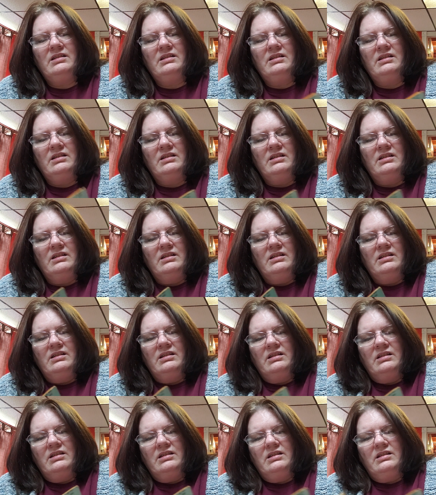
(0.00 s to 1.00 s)

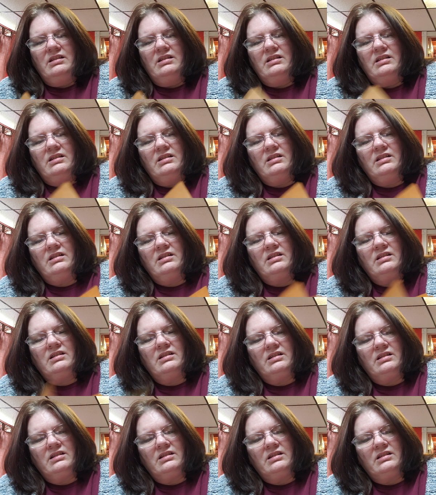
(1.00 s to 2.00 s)

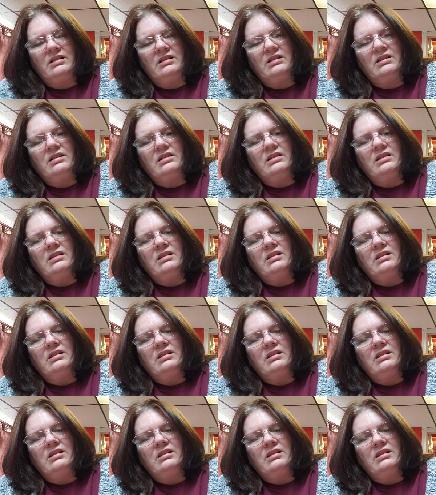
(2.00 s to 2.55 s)
Nobody speaks.